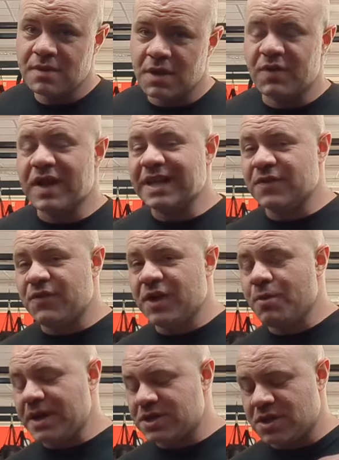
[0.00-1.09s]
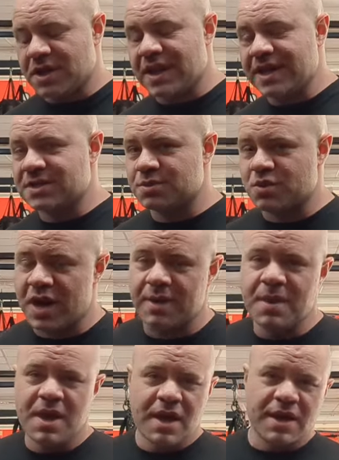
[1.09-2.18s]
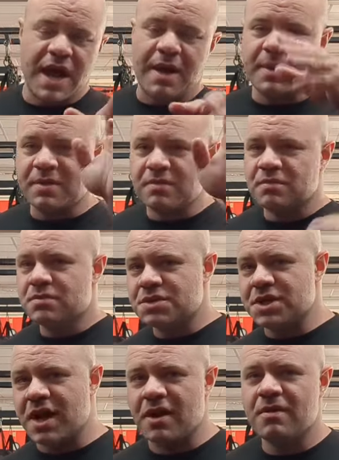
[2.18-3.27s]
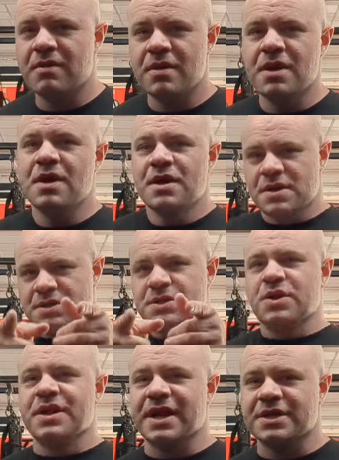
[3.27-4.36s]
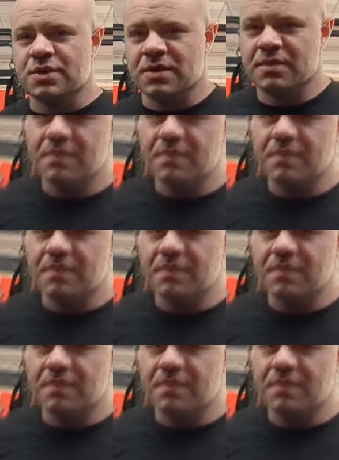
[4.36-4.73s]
If you like this video, make sure you click like, subscribe, comment, share. See you on the next one.